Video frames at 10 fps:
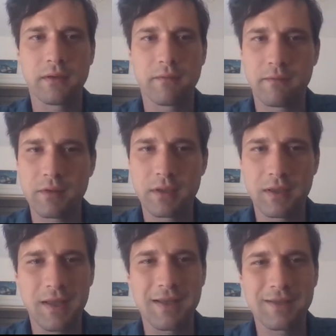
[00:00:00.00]
like first
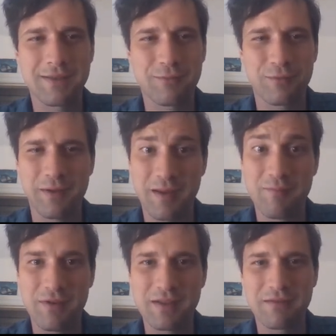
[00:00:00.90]
class or a
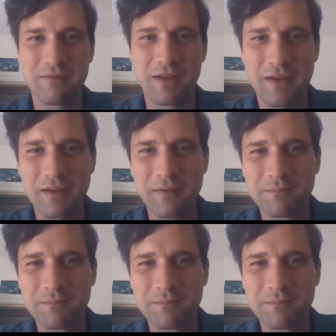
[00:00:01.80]
piece of cake.